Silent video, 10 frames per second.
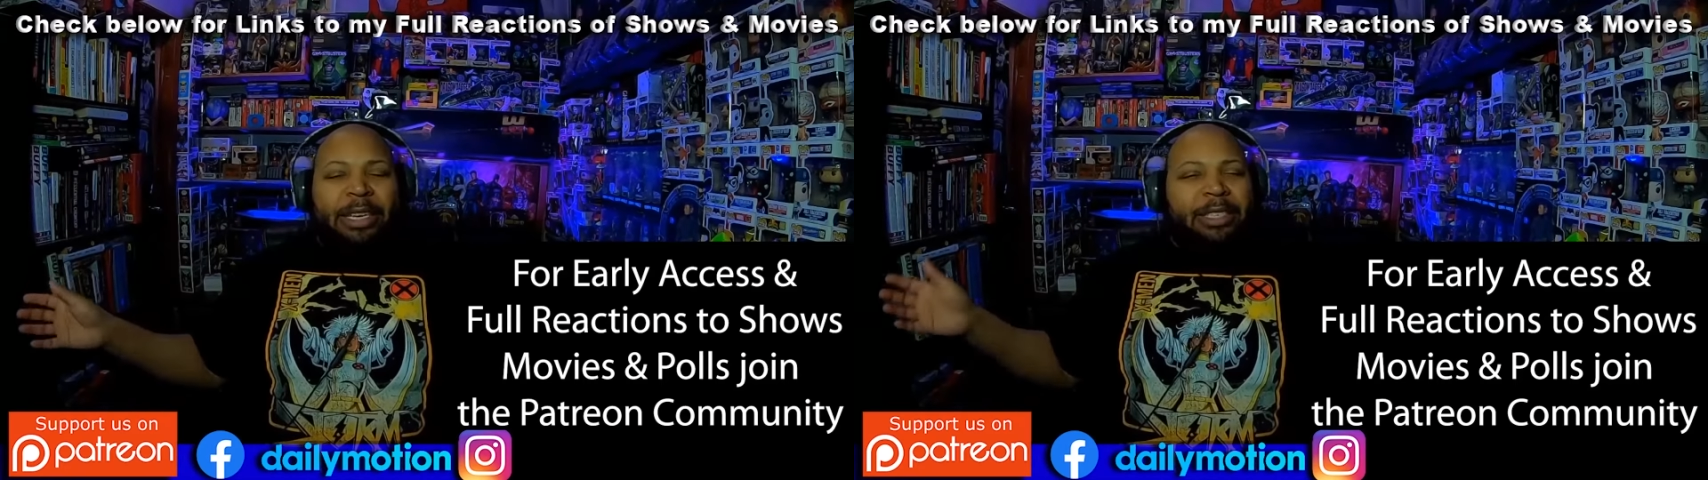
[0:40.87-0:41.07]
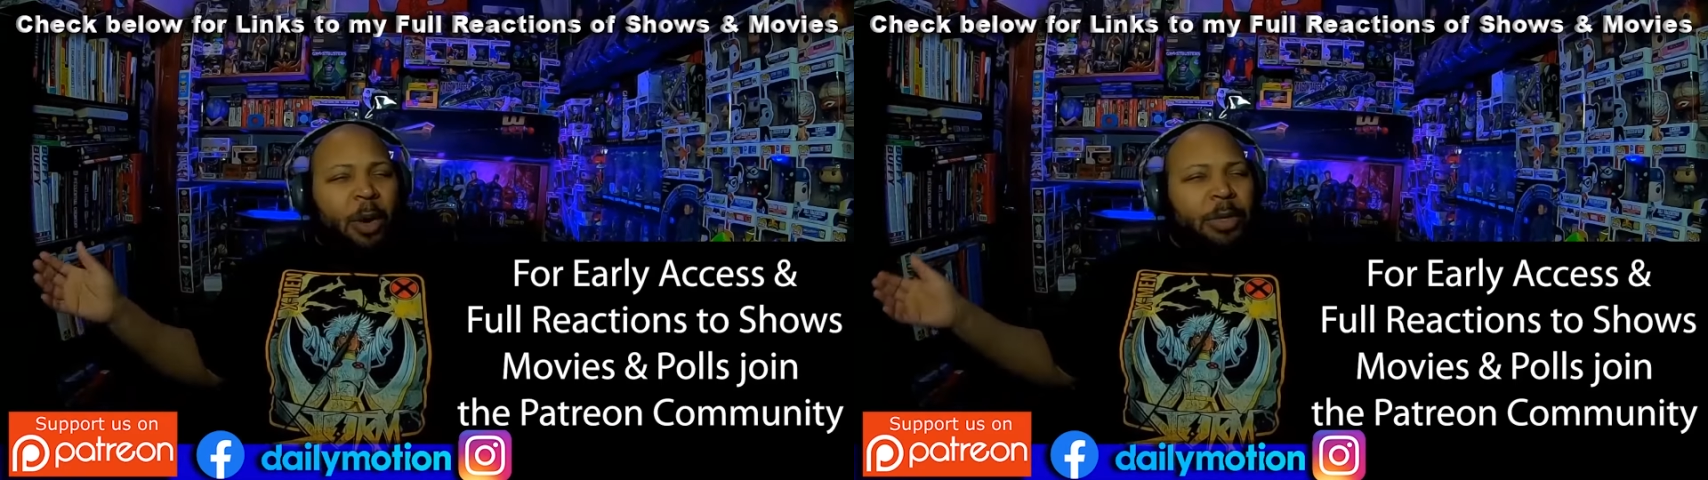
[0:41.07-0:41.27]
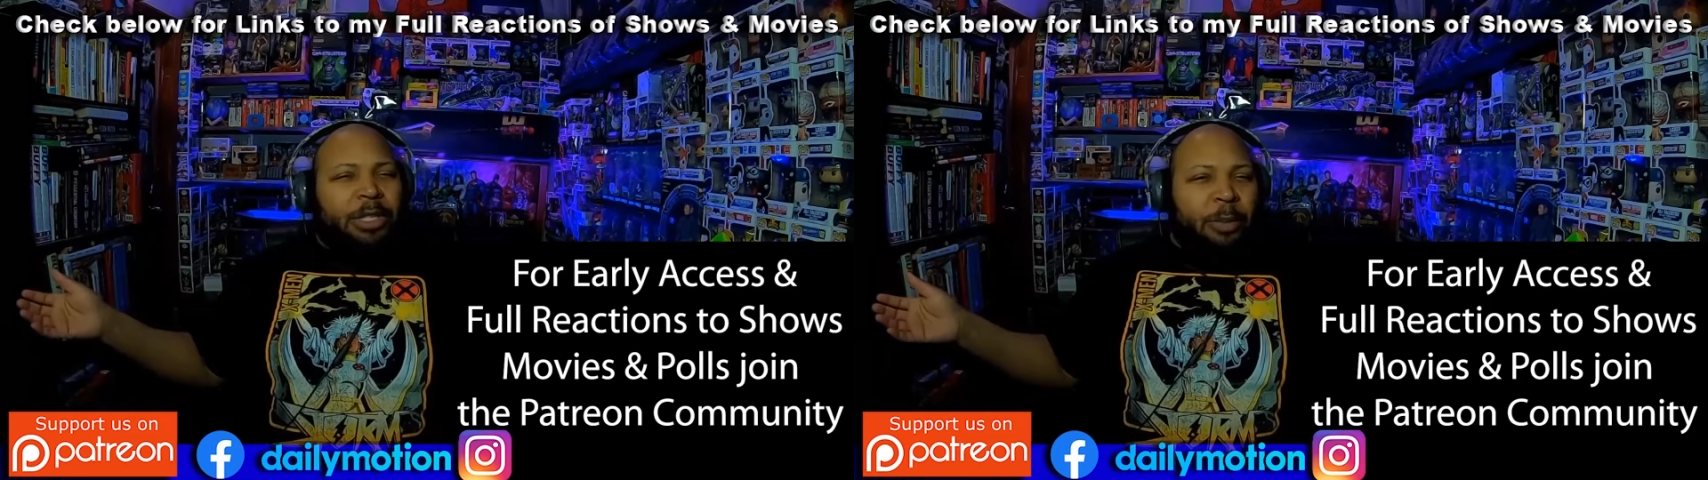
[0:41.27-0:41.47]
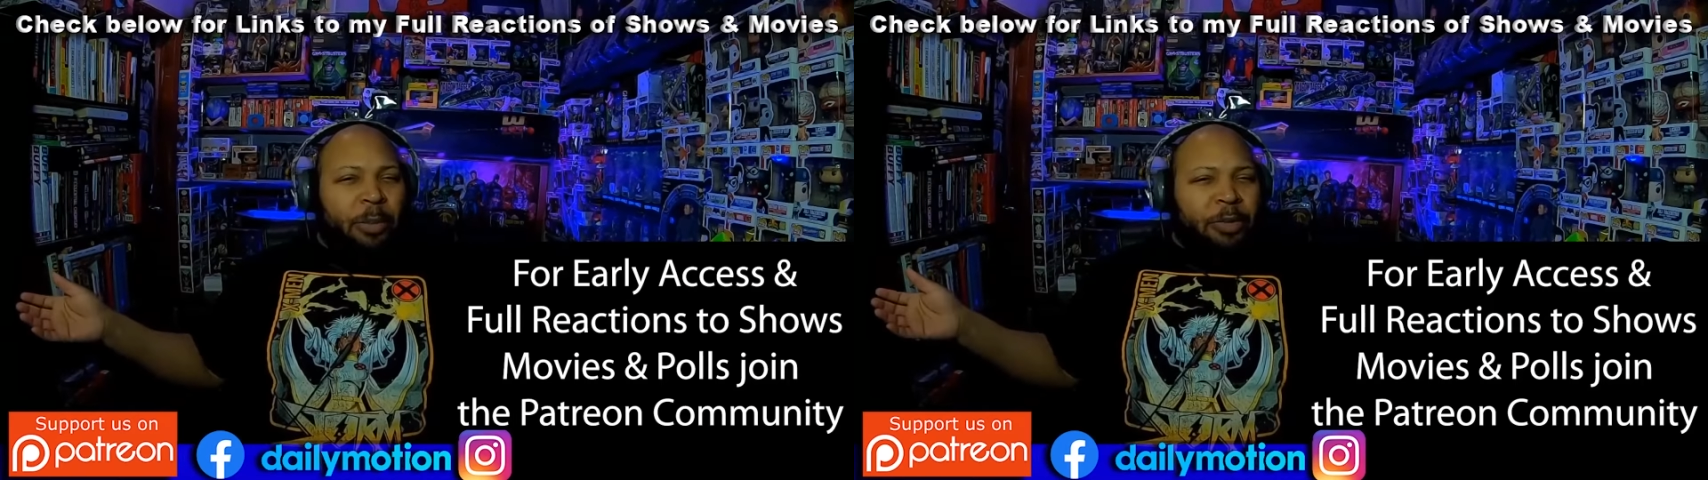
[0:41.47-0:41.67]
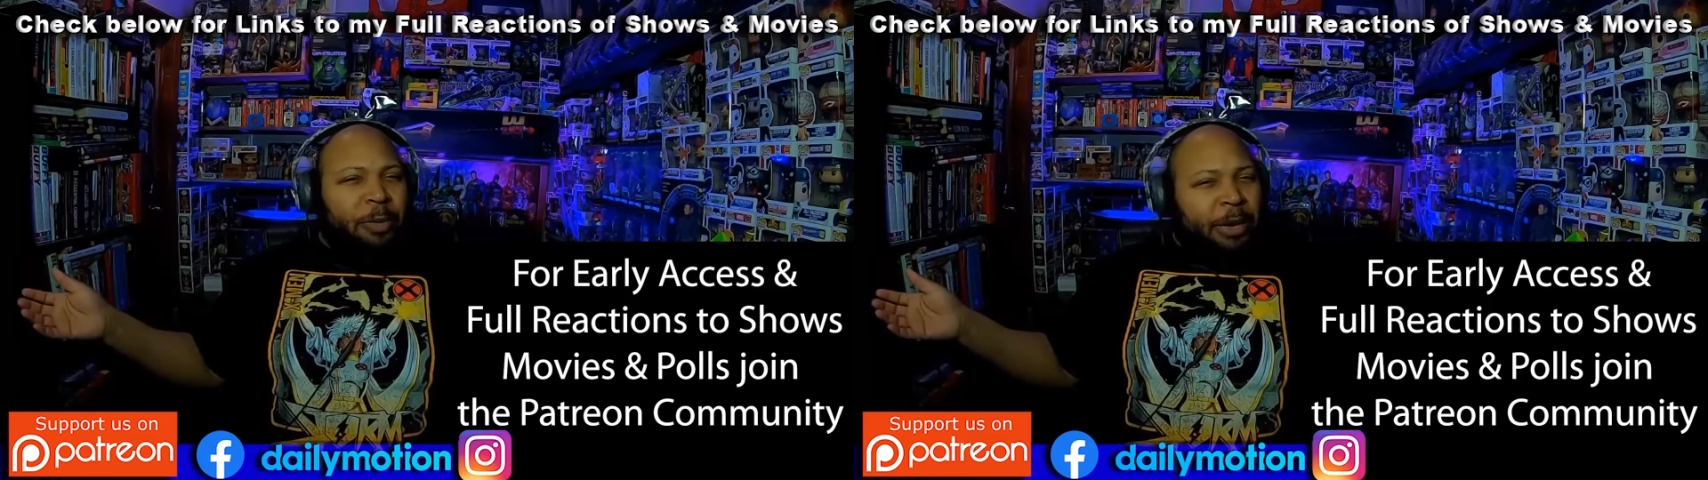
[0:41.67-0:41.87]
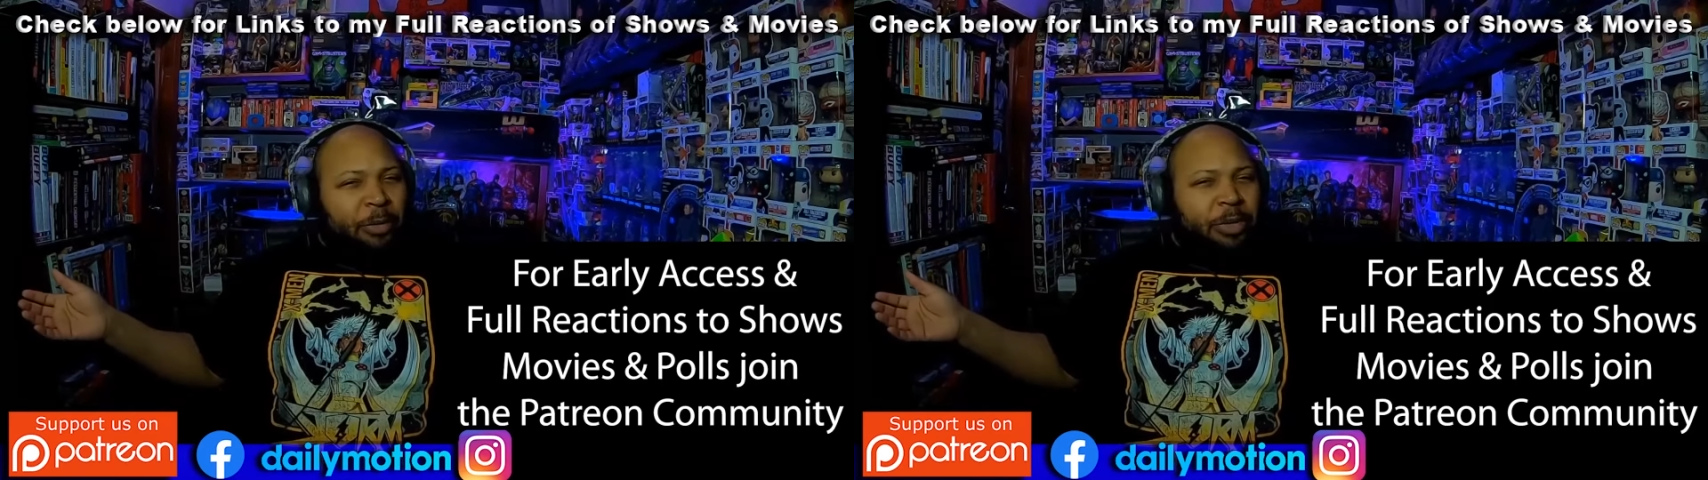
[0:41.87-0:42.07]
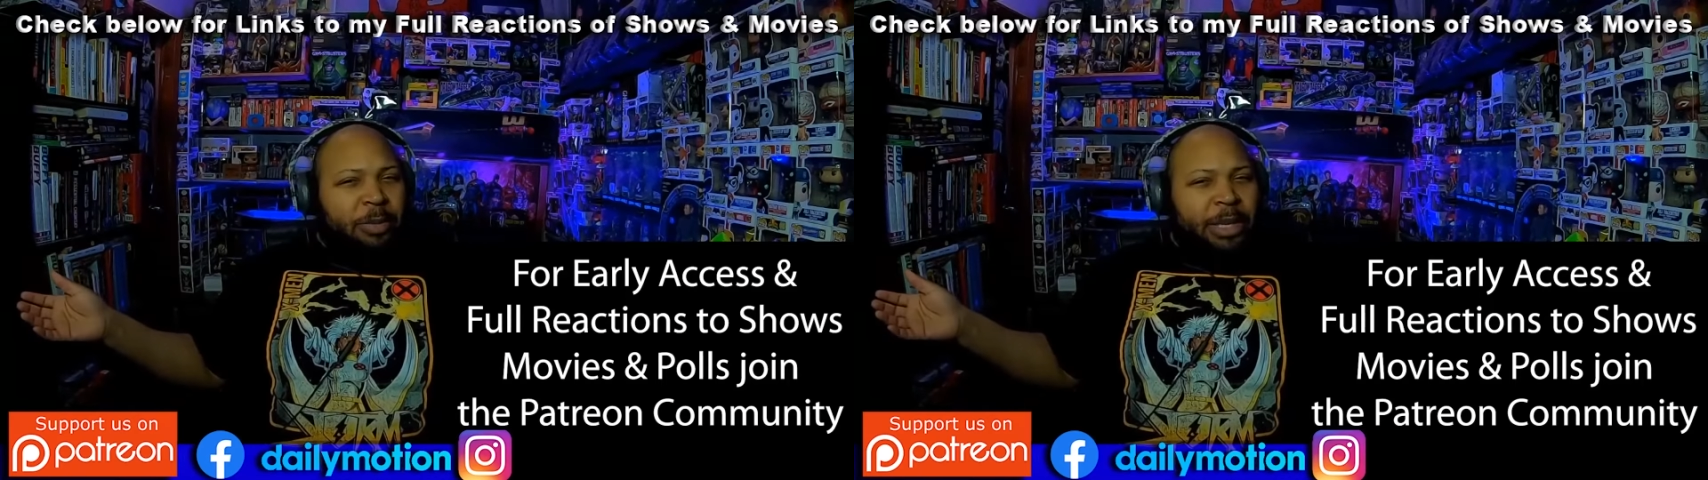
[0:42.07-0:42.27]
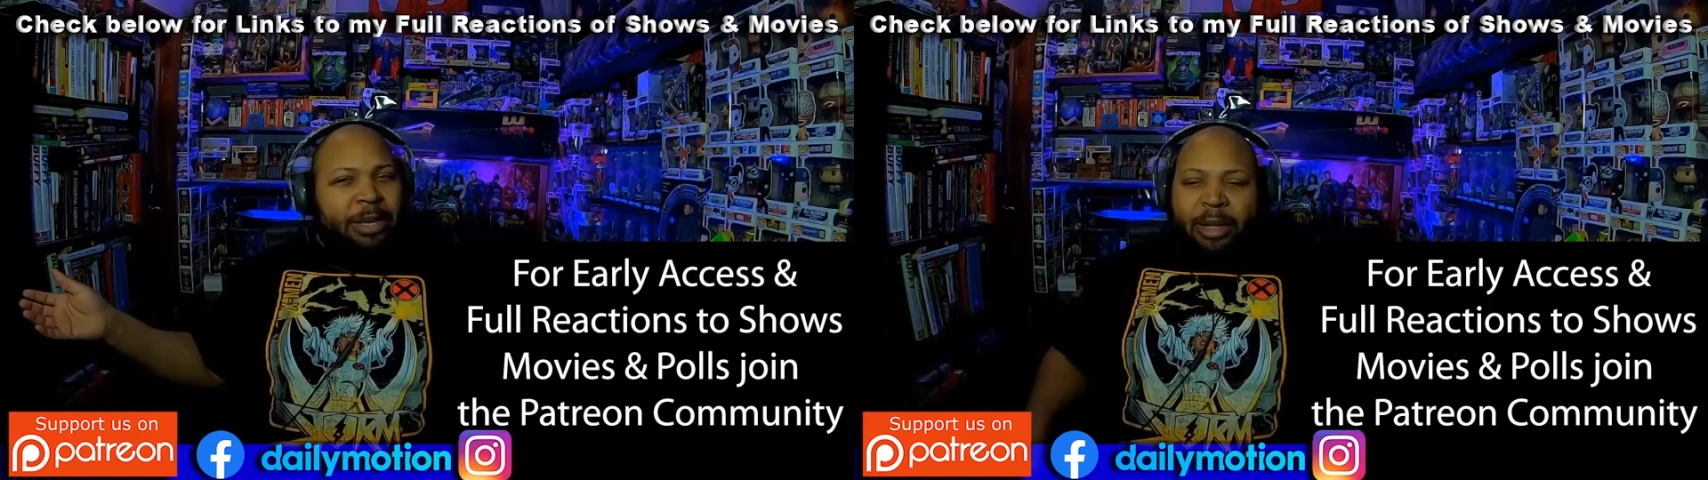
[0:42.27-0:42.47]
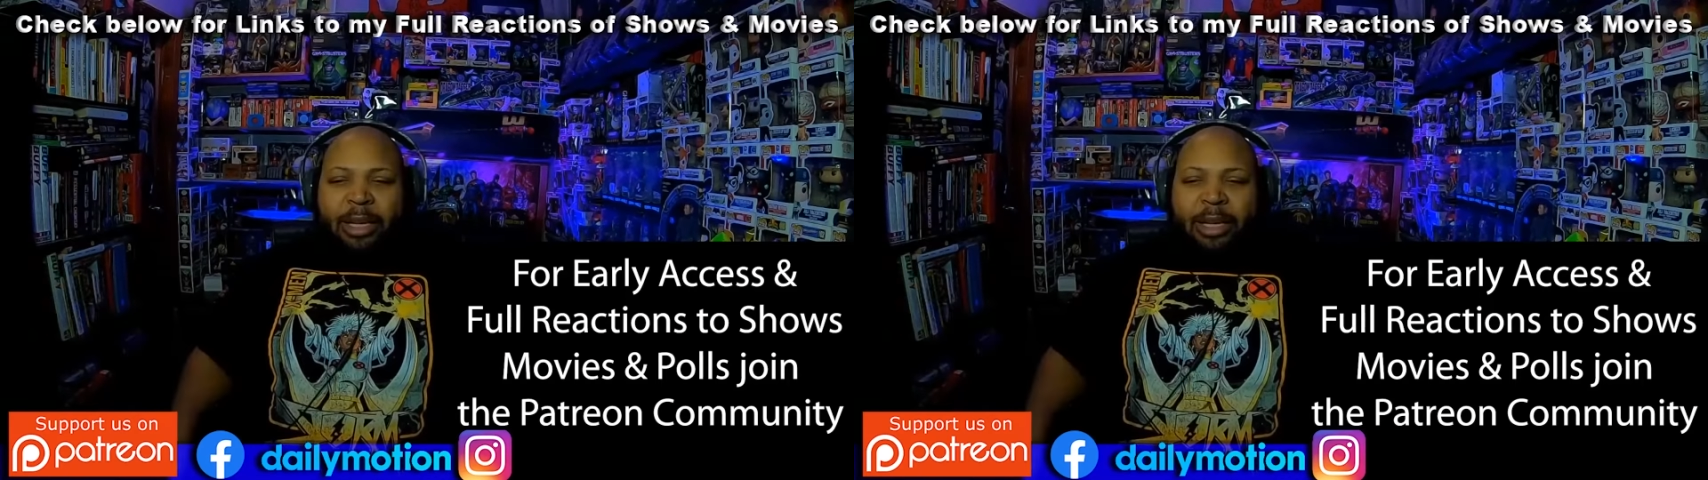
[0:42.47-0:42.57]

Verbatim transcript: he's always still been respectful to me,